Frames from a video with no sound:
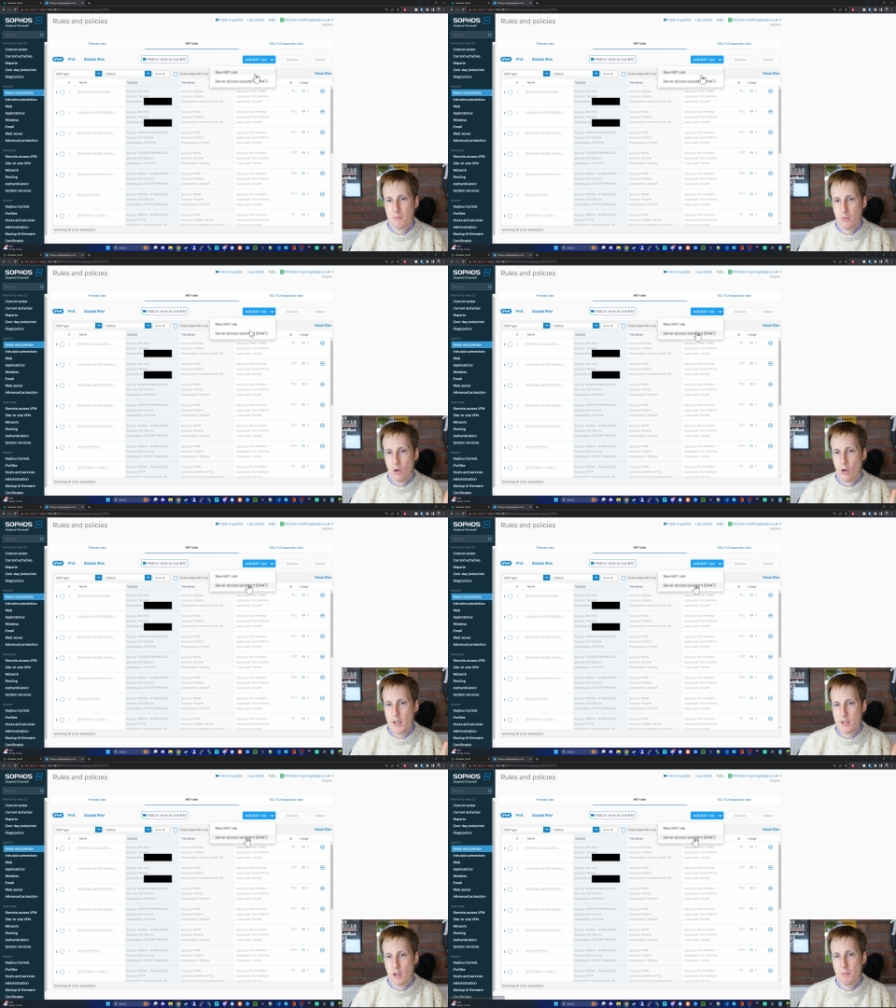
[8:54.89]
but
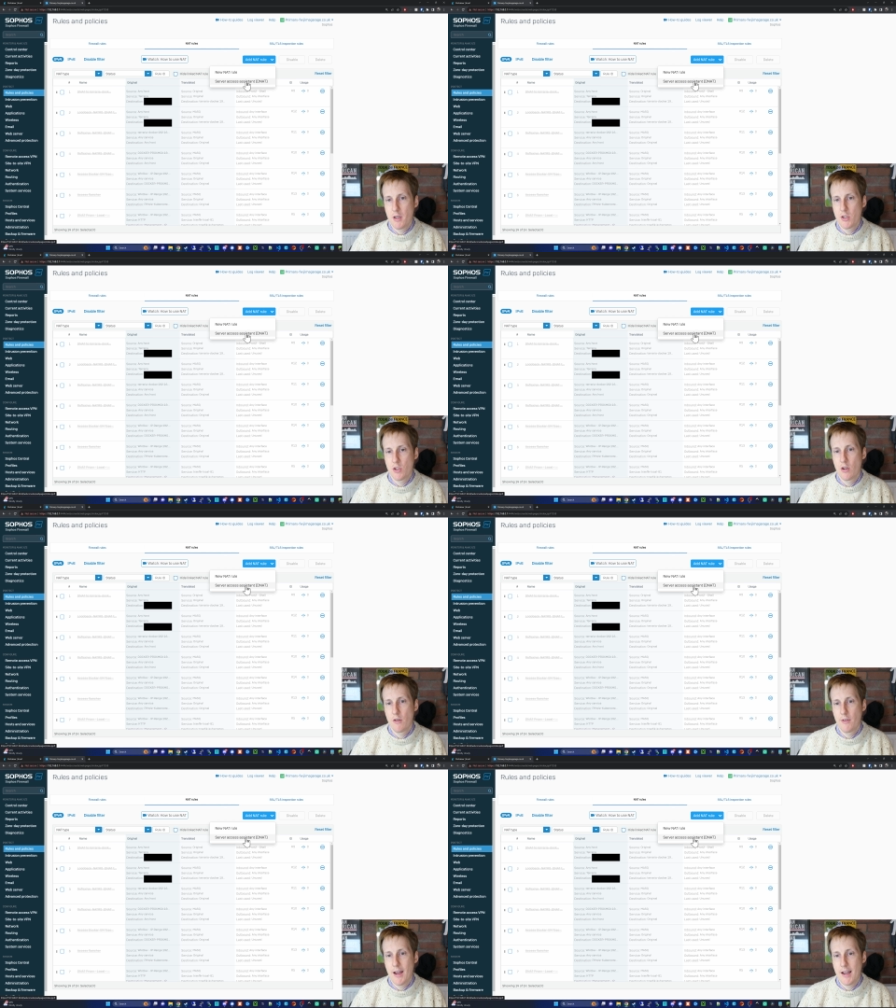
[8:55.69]
it's going to be a
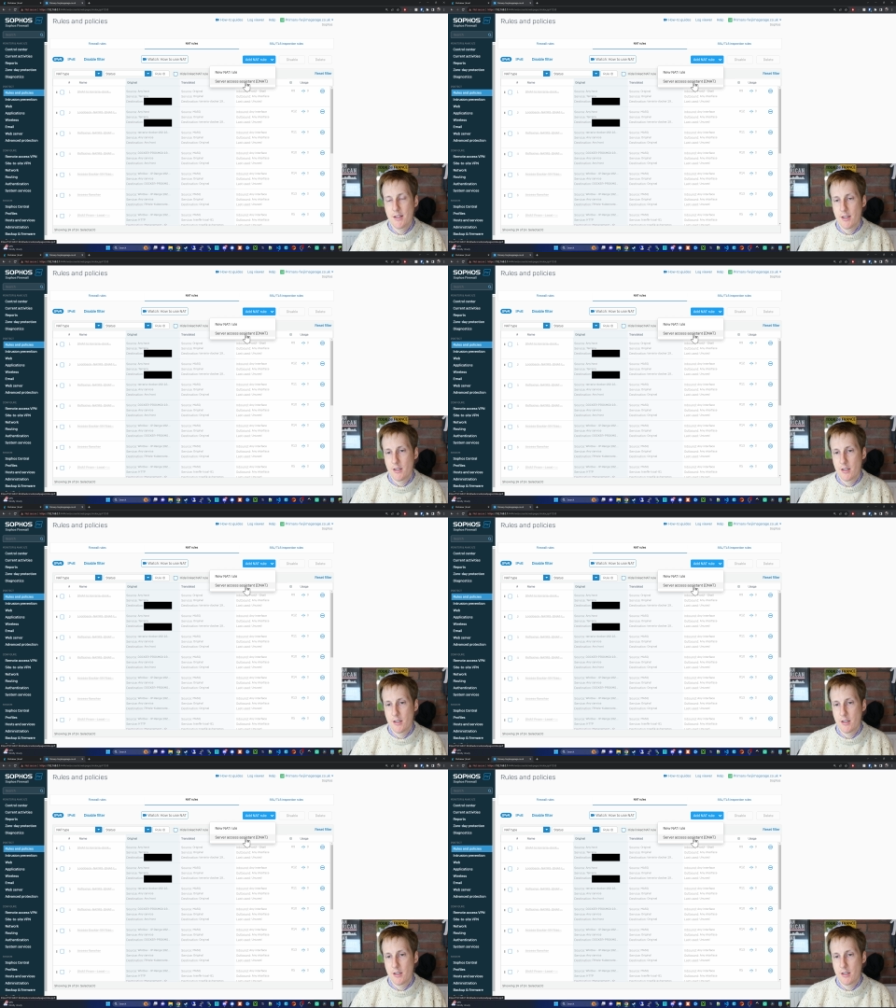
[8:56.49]
server access